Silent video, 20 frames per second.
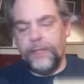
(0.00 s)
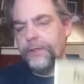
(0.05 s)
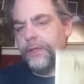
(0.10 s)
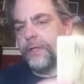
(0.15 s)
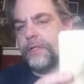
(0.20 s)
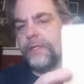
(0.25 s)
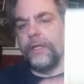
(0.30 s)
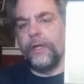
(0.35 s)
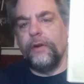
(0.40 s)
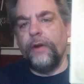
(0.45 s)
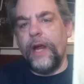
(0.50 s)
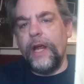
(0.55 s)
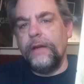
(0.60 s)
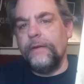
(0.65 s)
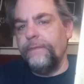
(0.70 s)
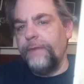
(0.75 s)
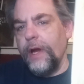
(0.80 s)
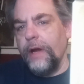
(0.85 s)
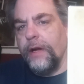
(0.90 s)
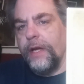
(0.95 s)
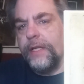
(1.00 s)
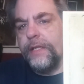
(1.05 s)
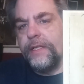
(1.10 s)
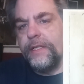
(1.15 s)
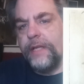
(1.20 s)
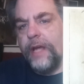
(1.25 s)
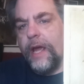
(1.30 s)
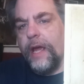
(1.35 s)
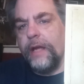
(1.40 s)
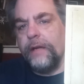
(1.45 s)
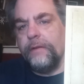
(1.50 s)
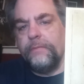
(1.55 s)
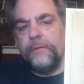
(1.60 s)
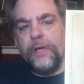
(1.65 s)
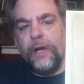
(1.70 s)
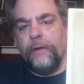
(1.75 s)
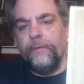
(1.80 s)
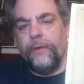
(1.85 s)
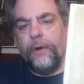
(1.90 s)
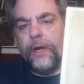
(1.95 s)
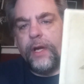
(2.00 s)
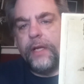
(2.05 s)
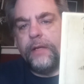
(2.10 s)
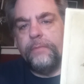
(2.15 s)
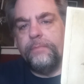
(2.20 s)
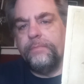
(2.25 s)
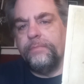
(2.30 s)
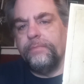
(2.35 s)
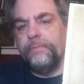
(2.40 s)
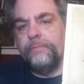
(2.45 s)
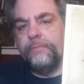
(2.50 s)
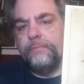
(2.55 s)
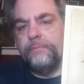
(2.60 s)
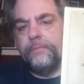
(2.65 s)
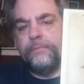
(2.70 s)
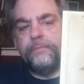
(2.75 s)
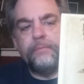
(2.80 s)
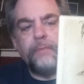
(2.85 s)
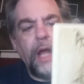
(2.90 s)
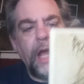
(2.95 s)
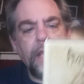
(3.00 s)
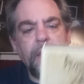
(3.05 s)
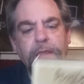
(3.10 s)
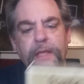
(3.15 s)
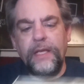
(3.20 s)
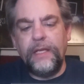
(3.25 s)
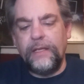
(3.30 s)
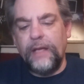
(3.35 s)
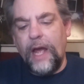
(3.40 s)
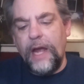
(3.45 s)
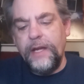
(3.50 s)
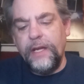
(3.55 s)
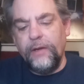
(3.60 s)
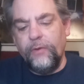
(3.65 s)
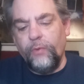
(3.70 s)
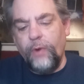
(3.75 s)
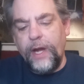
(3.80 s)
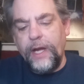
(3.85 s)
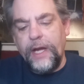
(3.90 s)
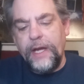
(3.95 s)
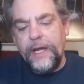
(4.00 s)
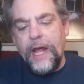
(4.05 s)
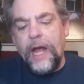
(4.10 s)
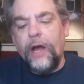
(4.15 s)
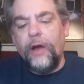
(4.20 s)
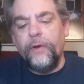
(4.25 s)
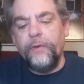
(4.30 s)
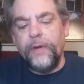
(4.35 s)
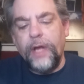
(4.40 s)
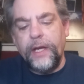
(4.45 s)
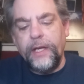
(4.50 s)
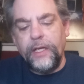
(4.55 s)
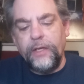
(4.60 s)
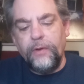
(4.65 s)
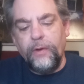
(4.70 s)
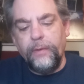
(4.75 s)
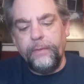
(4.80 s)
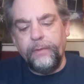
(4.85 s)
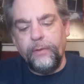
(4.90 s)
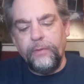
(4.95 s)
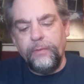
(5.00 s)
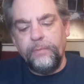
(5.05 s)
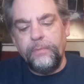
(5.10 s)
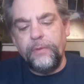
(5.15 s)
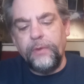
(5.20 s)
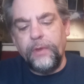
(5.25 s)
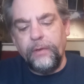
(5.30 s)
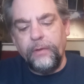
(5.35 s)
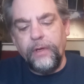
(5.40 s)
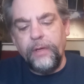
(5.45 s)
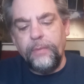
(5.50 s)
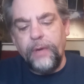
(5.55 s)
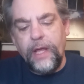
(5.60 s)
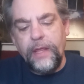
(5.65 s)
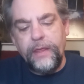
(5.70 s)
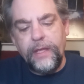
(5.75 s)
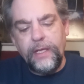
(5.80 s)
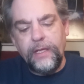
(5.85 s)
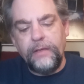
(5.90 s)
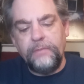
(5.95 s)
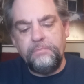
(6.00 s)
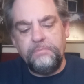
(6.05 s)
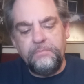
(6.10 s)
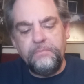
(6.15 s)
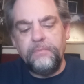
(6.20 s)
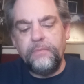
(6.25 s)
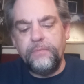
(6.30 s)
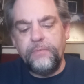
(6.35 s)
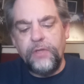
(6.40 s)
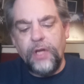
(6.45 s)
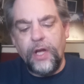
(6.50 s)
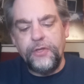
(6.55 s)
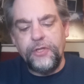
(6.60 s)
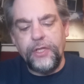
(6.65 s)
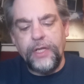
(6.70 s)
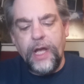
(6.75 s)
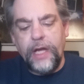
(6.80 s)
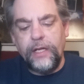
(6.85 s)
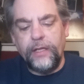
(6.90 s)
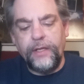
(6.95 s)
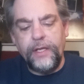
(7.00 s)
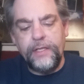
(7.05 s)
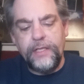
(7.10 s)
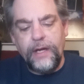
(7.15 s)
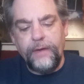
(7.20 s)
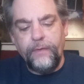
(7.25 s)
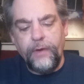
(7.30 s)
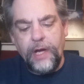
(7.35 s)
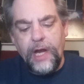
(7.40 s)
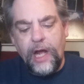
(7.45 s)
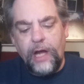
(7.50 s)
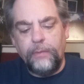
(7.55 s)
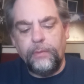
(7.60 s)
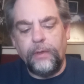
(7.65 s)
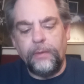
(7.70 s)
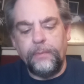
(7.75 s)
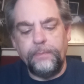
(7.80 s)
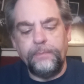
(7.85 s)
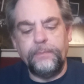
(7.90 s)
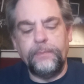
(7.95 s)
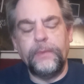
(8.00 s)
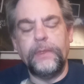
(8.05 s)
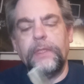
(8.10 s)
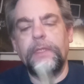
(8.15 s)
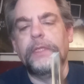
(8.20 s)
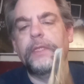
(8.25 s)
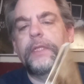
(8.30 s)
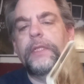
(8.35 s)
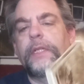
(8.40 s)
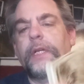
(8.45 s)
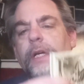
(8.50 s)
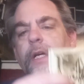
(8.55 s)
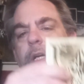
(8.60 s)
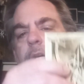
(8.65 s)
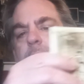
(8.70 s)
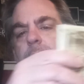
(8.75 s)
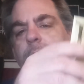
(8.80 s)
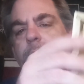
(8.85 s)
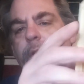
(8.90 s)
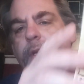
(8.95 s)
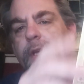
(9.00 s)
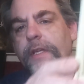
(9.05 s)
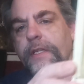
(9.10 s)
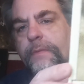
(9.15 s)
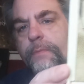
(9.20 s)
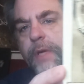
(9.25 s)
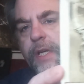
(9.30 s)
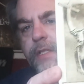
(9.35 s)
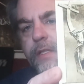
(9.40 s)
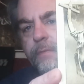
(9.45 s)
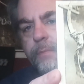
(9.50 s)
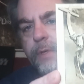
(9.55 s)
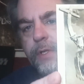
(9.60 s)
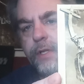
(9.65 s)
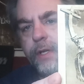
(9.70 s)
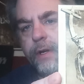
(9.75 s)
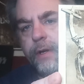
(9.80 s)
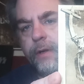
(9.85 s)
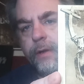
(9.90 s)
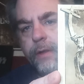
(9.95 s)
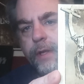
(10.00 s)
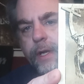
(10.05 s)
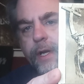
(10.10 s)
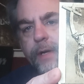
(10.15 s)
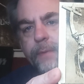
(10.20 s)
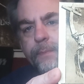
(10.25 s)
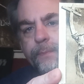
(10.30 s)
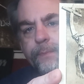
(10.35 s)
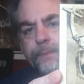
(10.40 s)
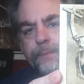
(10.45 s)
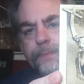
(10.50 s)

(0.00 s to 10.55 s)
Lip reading: Just a great varied set covering, I think, I didn't write it down, I didn't go through it, but I think touching on at least every album with a nice mix of material there.